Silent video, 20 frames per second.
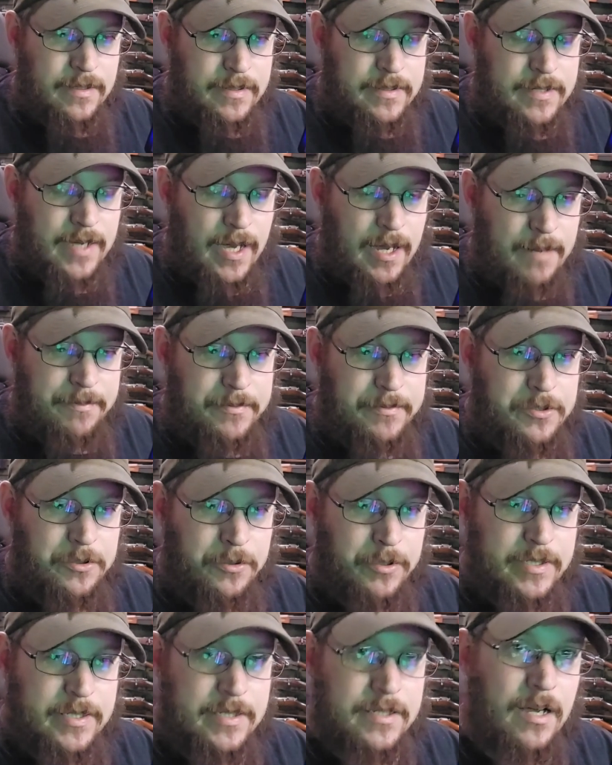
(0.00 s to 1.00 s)
top
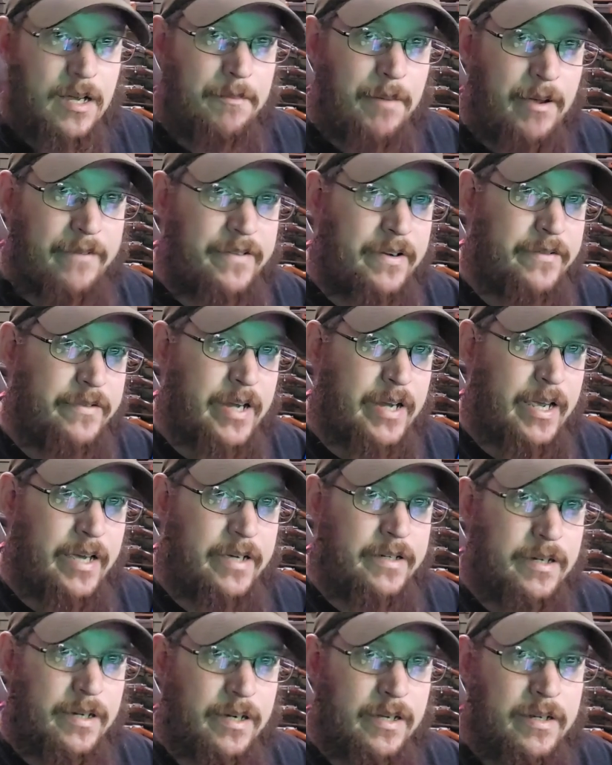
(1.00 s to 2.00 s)
choices on my favorite
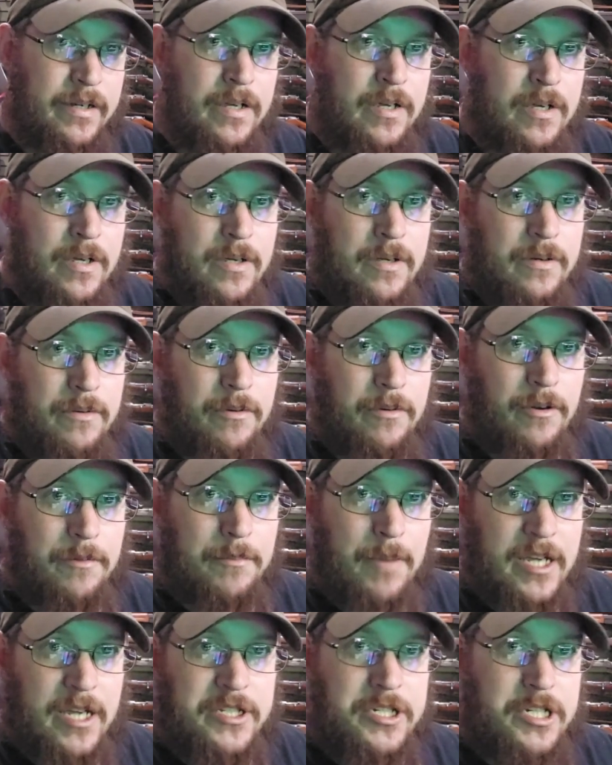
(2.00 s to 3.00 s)
handgun were
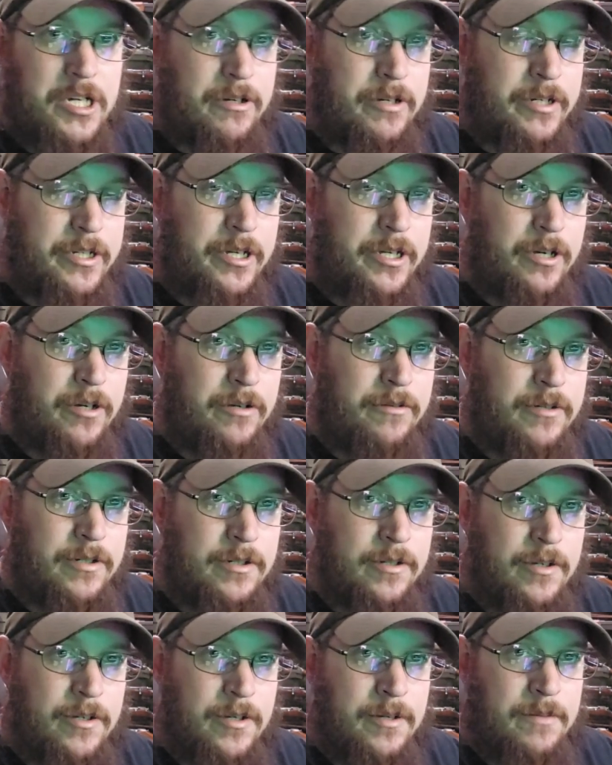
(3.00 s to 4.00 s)
my Jericho,
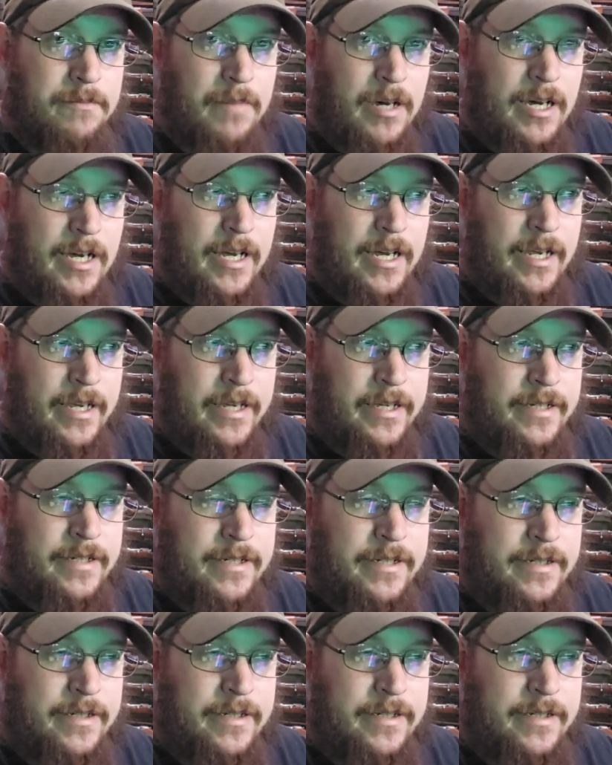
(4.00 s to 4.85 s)
my